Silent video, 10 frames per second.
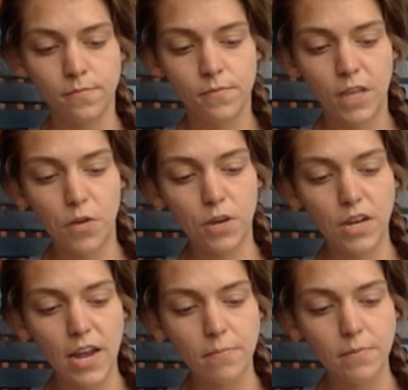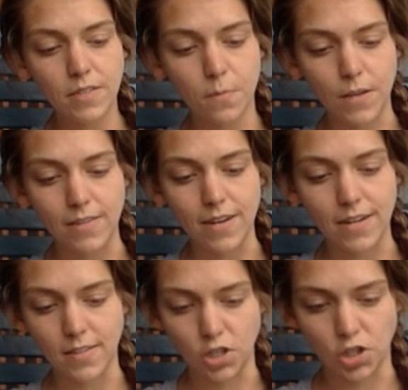He renamed his
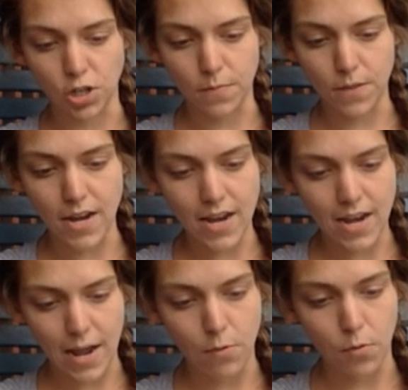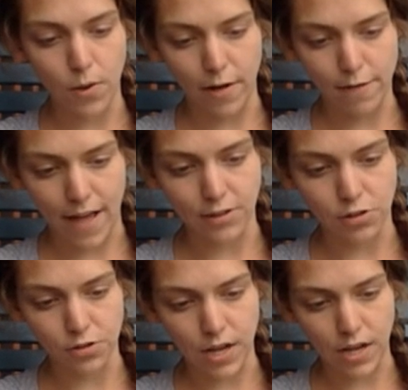business the German Enamelware
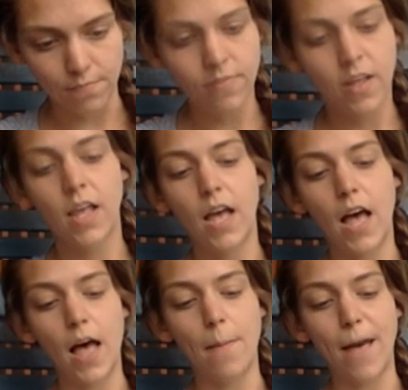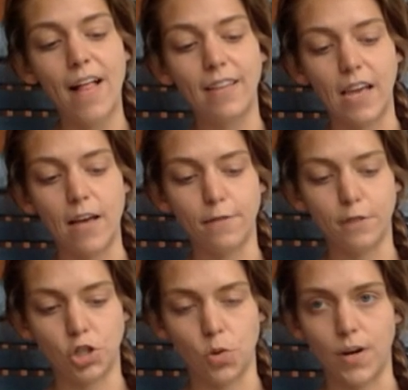Factory, Amalia for
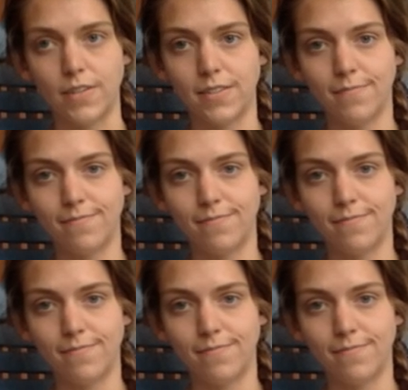short.